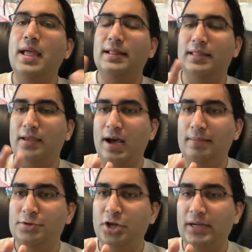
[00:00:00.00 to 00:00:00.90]
and the
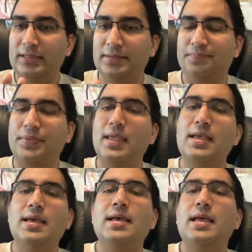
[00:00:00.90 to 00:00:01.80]
object,
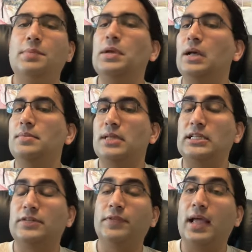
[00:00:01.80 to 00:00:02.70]
it becomes
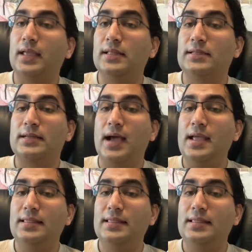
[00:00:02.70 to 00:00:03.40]
is flying in the sky.